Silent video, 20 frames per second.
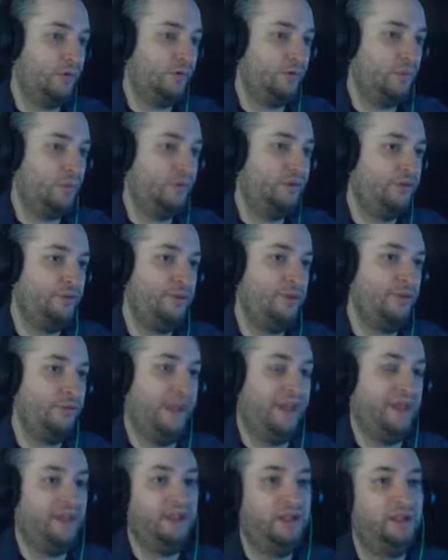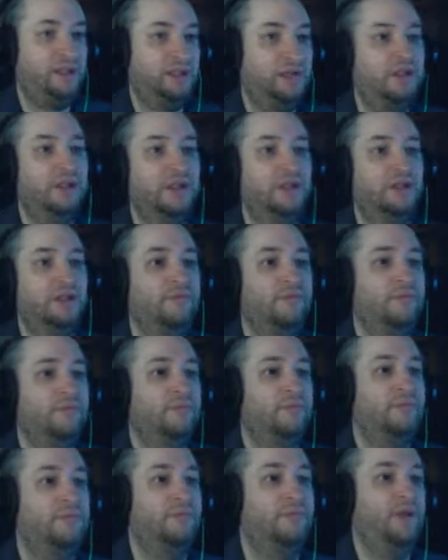won't do them any good
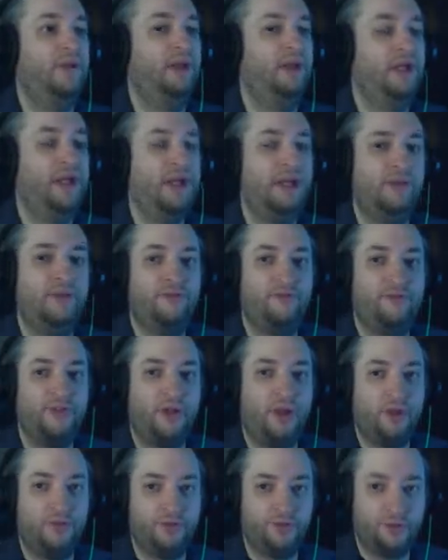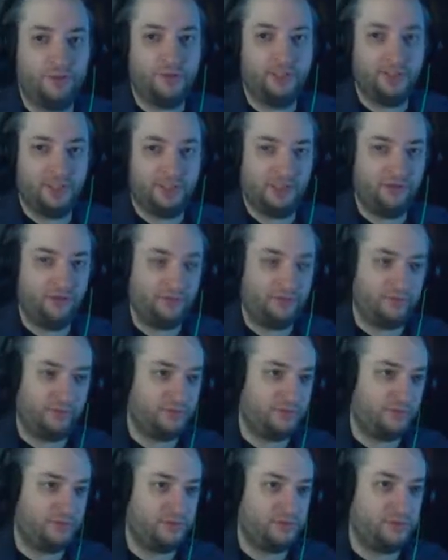if all they're doing is
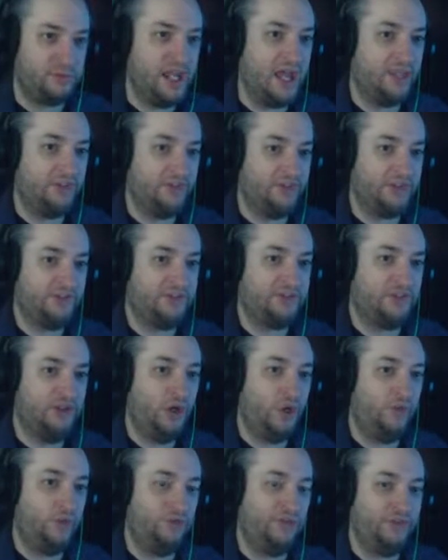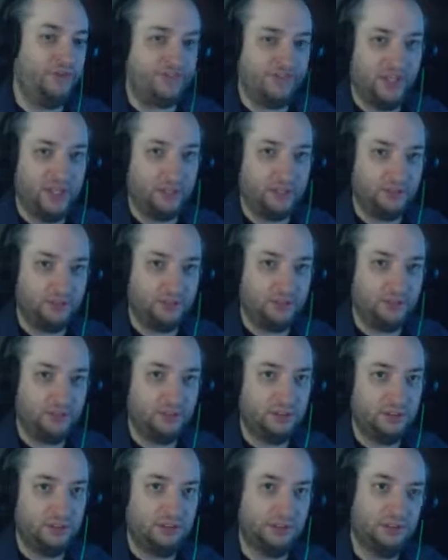gathering stone to sell...
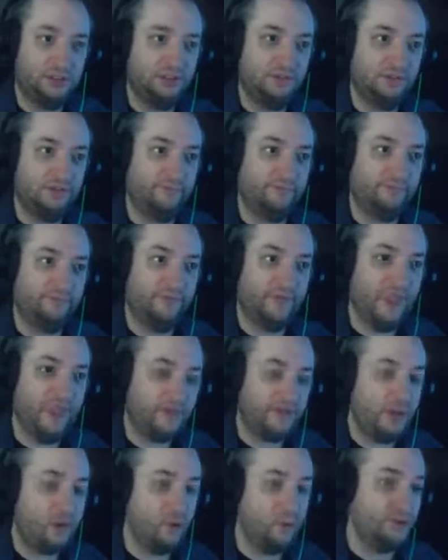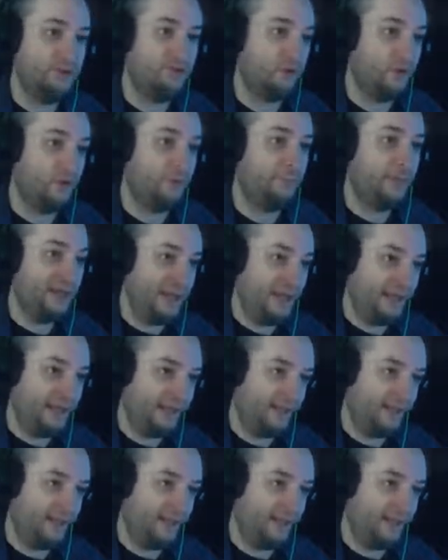if nobody's going to buy.